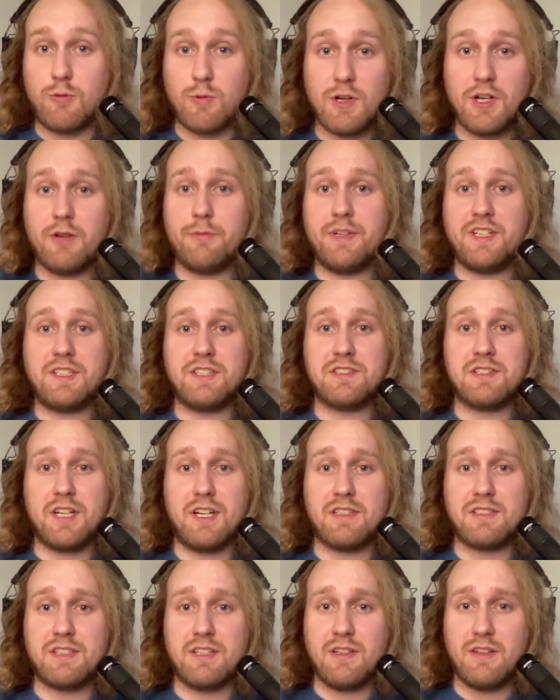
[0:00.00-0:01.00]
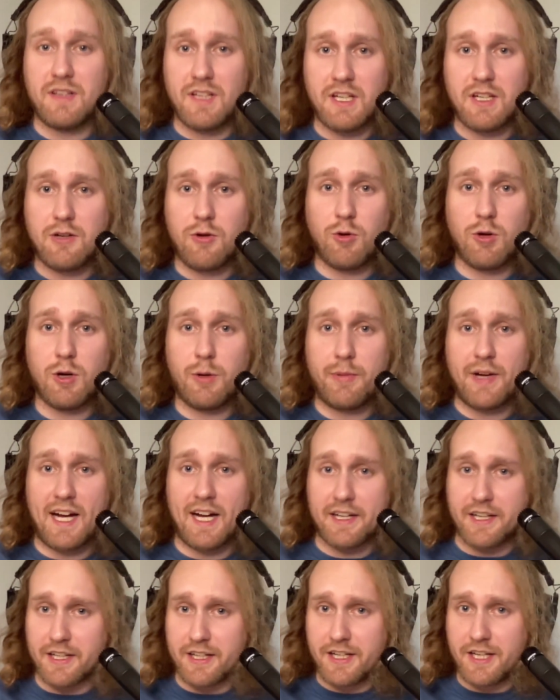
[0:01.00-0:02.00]
we're going to be discussing the
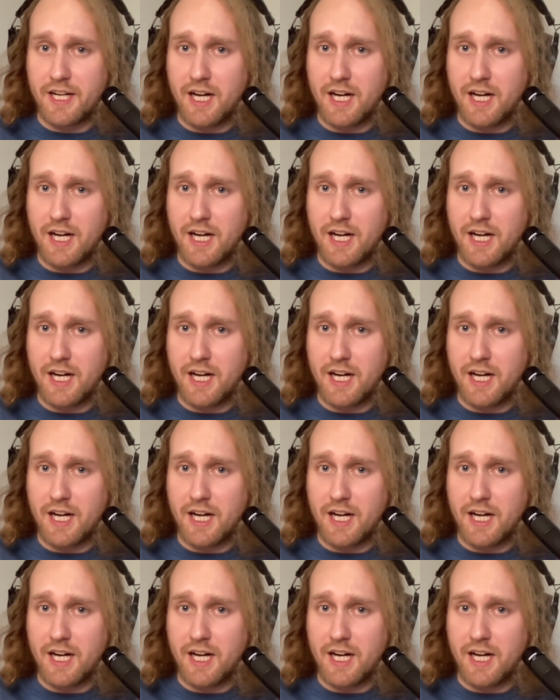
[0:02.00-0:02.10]
quarterback